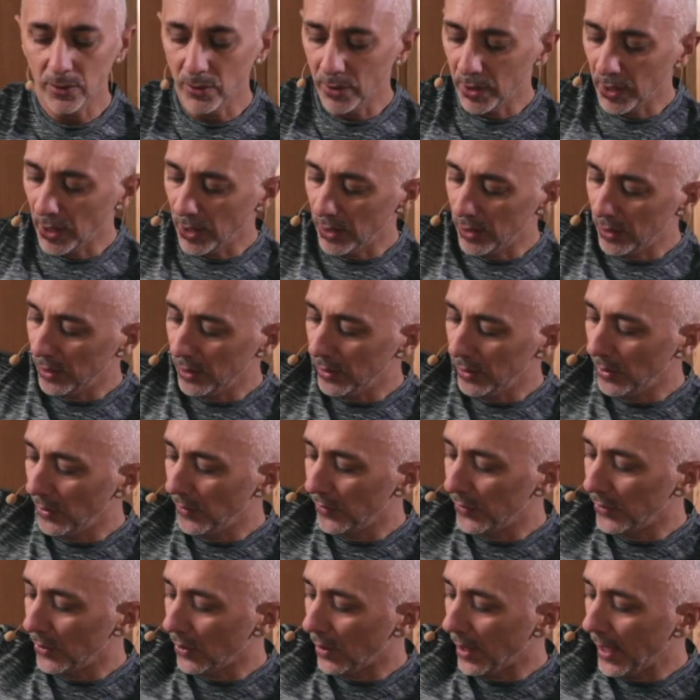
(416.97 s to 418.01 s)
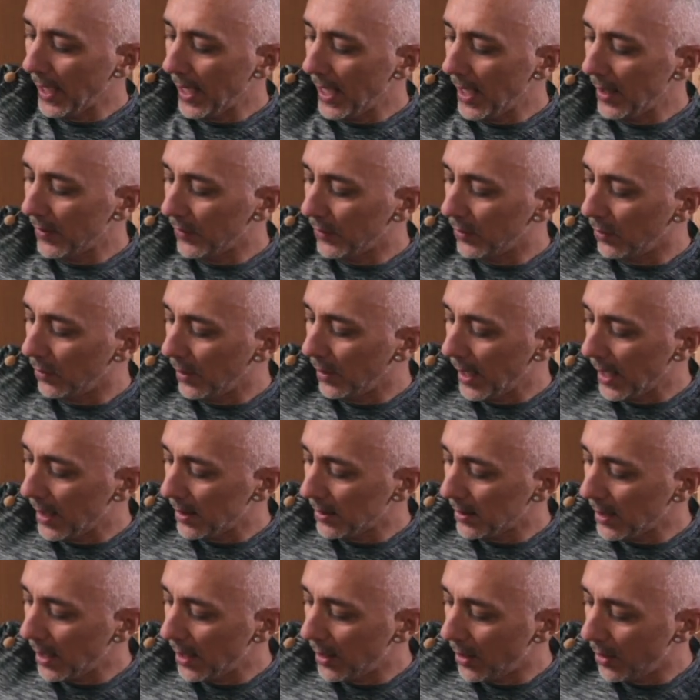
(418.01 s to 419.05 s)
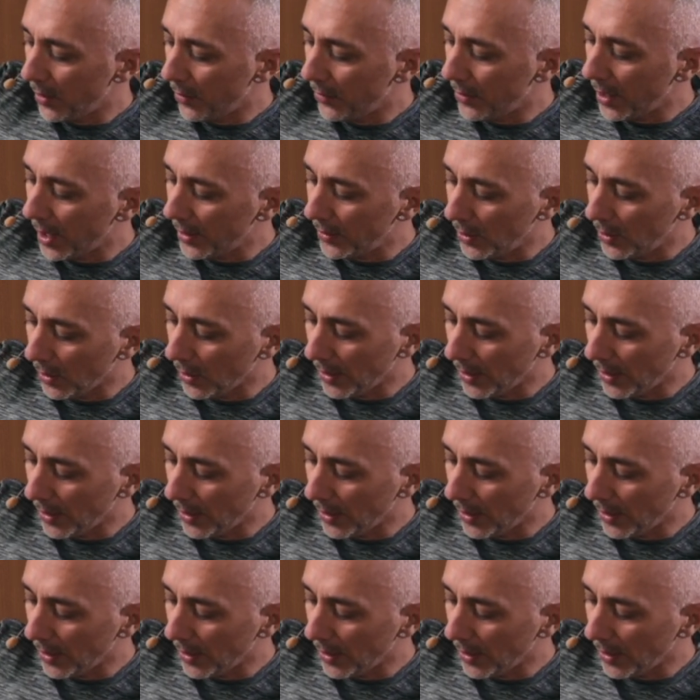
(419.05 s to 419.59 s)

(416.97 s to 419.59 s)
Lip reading: You can use your hands to externally rotate your